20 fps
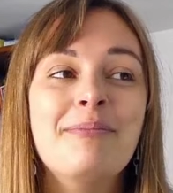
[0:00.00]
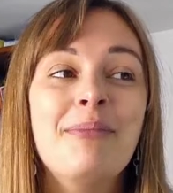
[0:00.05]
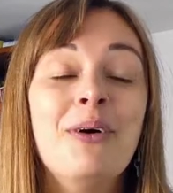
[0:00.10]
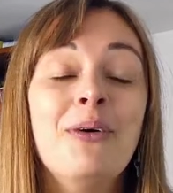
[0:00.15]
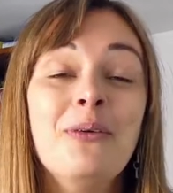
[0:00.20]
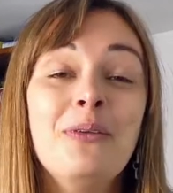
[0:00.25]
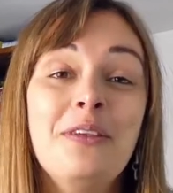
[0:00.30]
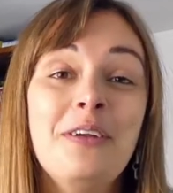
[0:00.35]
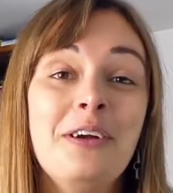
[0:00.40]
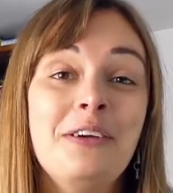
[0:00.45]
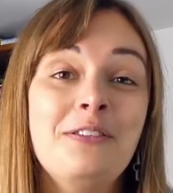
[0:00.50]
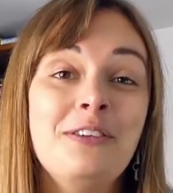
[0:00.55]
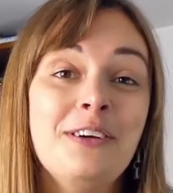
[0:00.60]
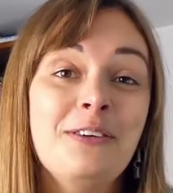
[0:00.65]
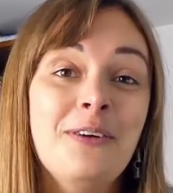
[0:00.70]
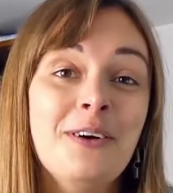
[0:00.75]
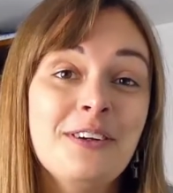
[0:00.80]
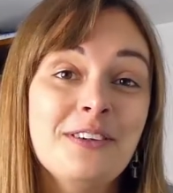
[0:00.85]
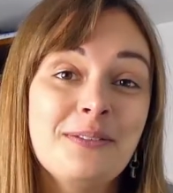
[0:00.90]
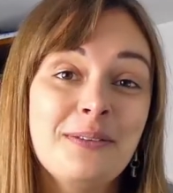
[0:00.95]
Also, if you
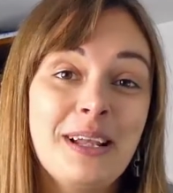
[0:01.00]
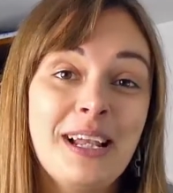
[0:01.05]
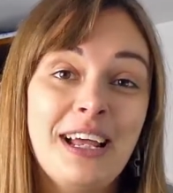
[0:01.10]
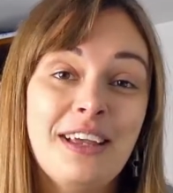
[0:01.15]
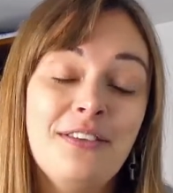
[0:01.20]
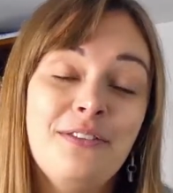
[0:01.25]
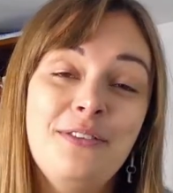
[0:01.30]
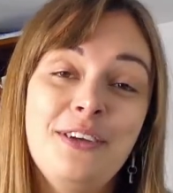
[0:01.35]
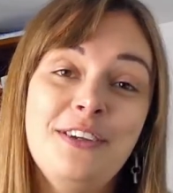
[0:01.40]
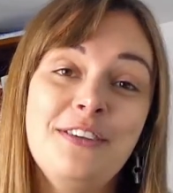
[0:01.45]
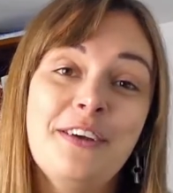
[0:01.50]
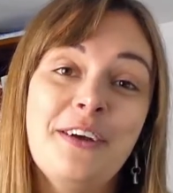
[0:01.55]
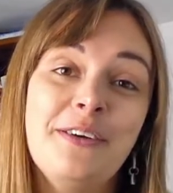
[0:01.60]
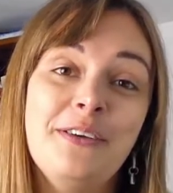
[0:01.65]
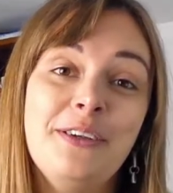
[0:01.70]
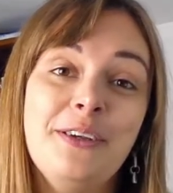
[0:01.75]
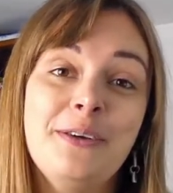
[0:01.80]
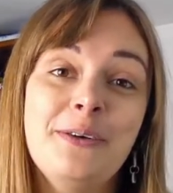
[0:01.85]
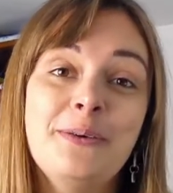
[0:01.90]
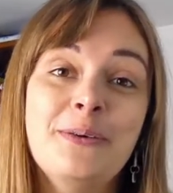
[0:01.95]
watched my last video,
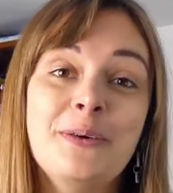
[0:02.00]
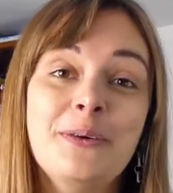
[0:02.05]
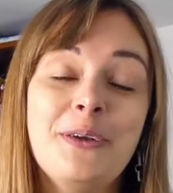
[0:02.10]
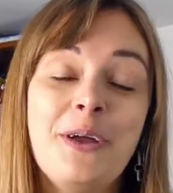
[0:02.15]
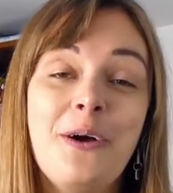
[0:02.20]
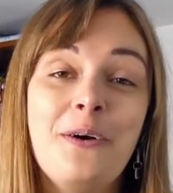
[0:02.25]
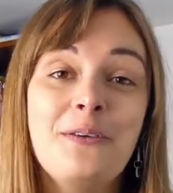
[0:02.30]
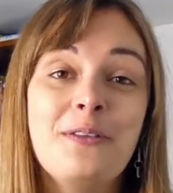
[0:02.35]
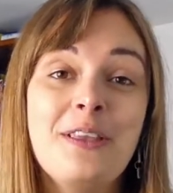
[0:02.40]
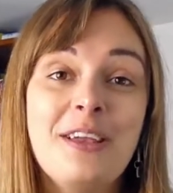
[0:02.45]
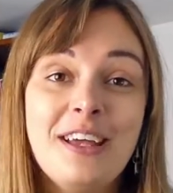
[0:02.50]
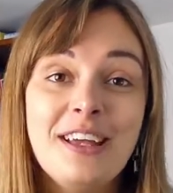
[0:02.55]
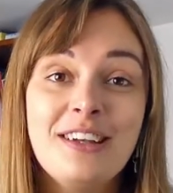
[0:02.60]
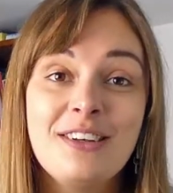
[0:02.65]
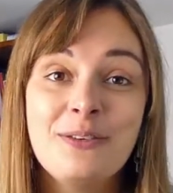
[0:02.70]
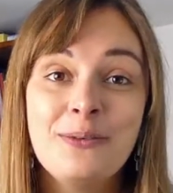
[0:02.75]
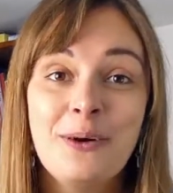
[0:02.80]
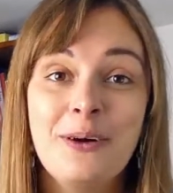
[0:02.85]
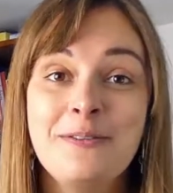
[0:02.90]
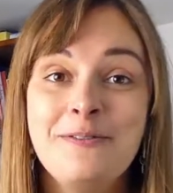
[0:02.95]
you'll know
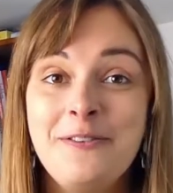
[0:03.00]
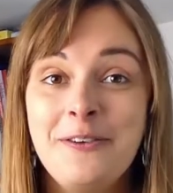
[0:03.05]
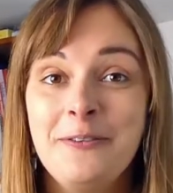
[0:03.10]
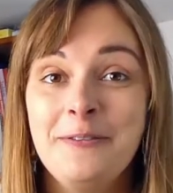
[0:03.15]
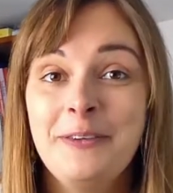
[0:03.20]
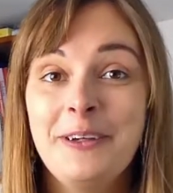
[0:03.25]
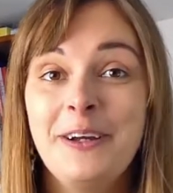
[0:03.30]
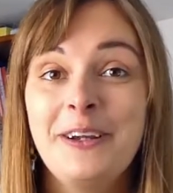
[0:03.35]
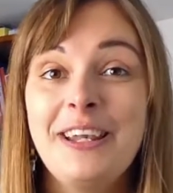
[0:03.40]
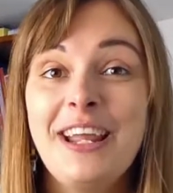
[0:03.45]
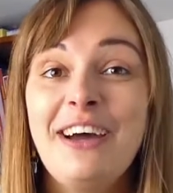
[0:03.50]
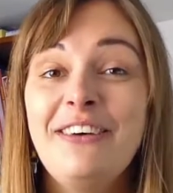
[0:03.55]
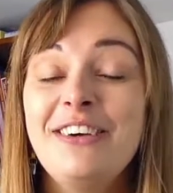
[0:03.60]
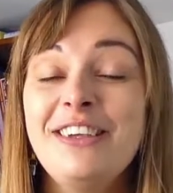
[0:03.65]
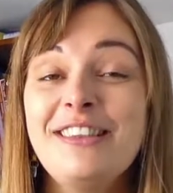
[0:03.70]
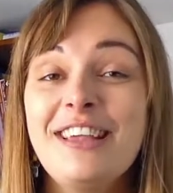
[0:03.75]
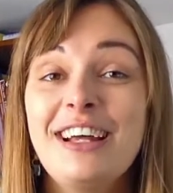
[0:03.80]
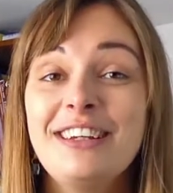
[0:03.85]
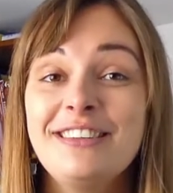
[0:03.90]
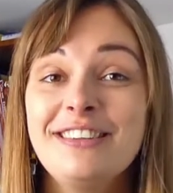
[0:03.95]
that what I'm filming on now
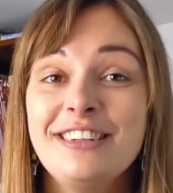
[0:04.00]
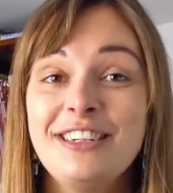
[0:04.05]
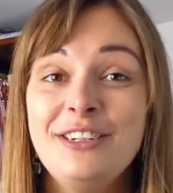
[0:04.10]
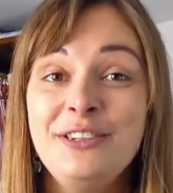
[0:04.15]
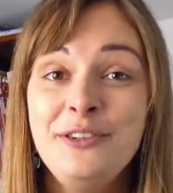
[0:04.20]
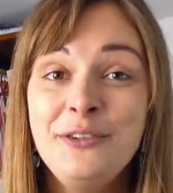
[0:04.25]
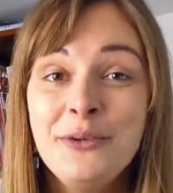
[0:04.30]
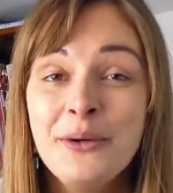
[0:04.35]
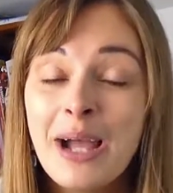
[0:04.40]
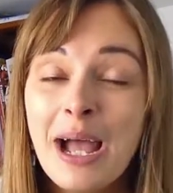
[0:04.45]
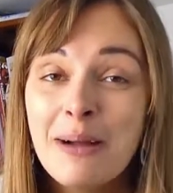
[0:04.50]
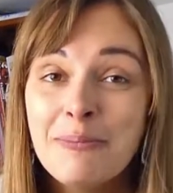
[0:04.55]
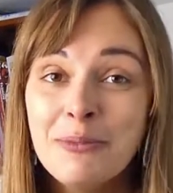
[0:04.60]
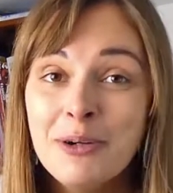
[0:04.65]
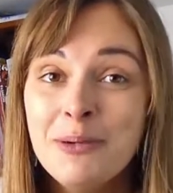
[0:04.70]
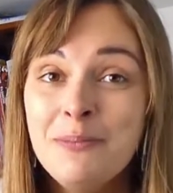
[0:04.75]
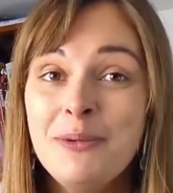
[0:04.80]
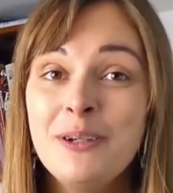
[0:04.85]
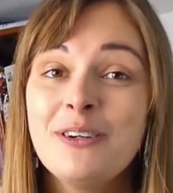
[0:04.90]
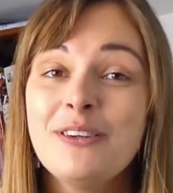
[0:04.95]
is actually a new
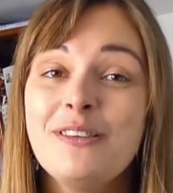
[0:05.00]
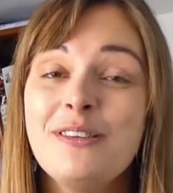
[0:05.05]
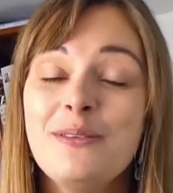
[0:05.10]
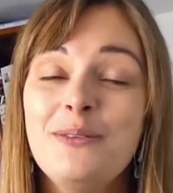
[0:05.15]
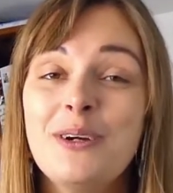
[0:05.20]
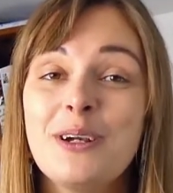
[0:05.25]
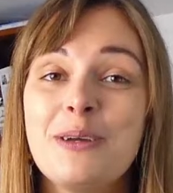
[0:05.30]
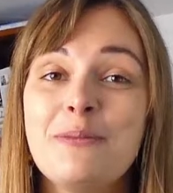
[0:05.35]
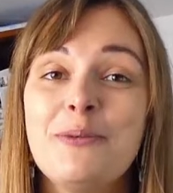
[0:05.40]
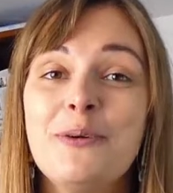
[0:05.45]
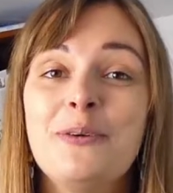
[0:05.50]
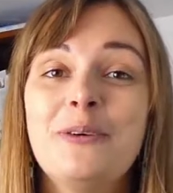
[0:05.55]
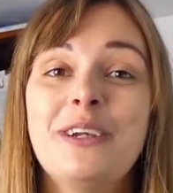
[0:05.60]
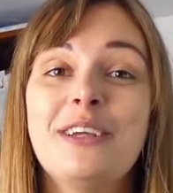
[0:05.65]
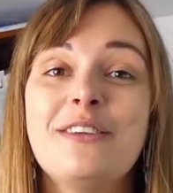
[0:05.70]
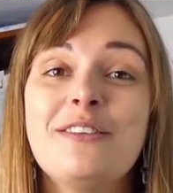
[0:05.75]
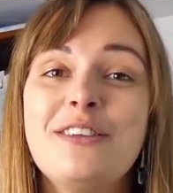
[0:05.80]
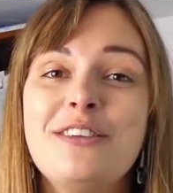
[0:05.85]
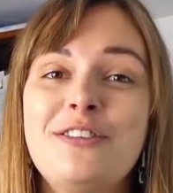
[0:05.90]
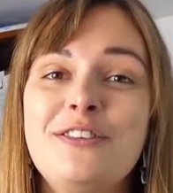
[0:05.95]
camera, because the one I bought when I
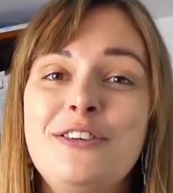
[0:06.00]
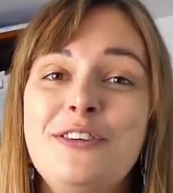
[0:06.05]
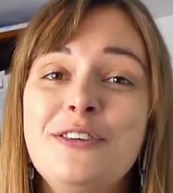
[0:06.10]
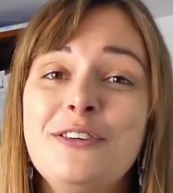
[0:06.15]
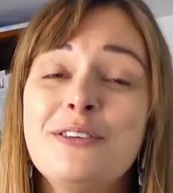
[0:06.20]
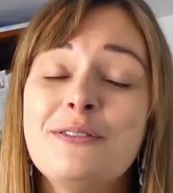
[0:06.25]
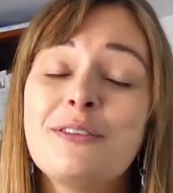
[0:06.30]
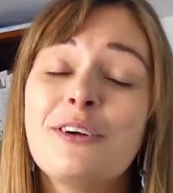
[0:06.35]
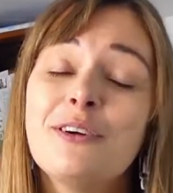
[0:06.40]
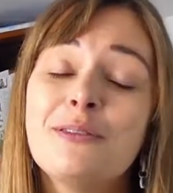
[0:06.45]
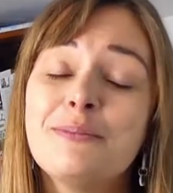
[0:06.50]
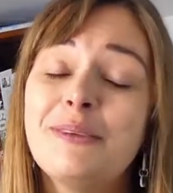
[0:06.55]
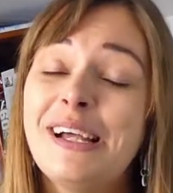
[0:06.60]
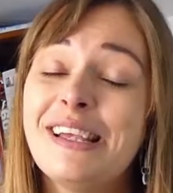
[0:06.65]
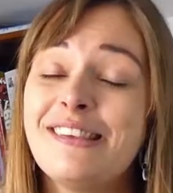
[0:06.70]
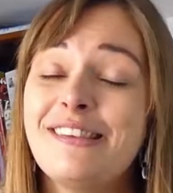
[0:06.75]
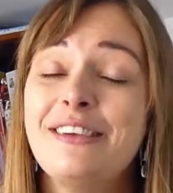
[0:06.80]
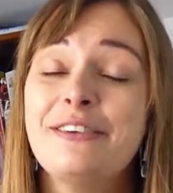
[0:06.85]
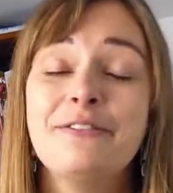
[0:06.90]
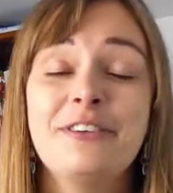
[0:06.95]
was a student, God
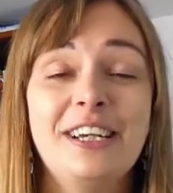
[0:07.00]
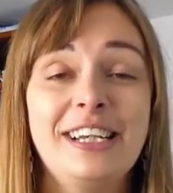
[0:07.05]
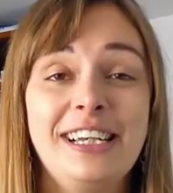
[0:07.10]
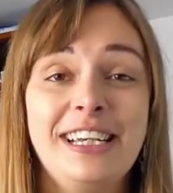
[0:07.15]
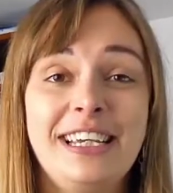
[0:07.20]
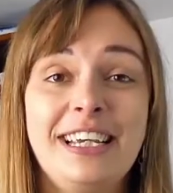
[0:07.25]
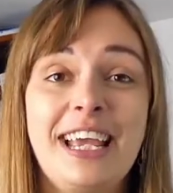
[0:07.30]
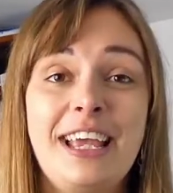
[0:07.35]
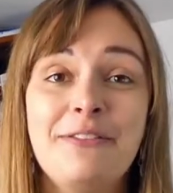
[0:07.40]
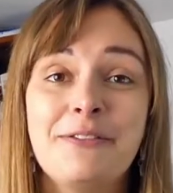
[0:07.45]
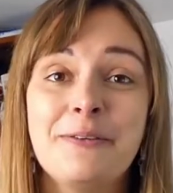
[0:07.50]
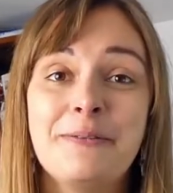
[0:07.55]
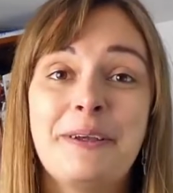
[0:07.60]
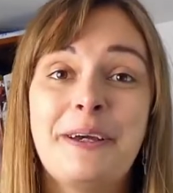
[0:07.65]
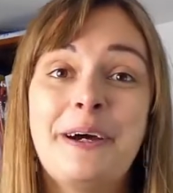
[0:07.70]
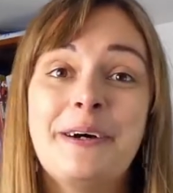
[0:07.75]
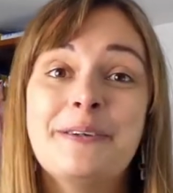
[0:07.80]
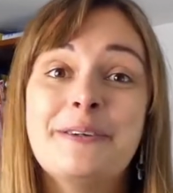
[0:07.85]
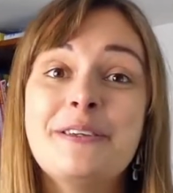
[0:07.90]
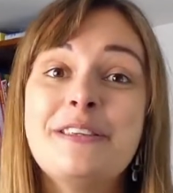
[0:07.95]
bless it, finally gave up the
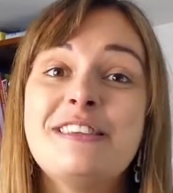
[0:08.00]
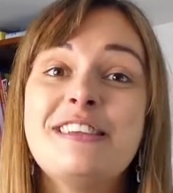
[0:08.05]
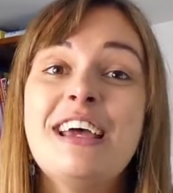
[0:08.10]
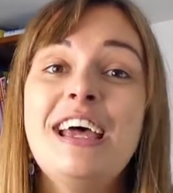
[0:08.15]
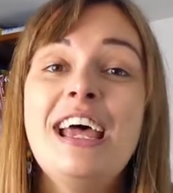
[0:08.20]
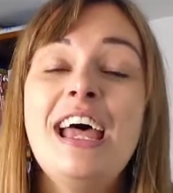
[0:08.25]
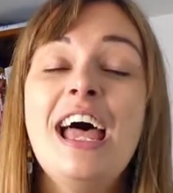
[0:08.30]
ghost.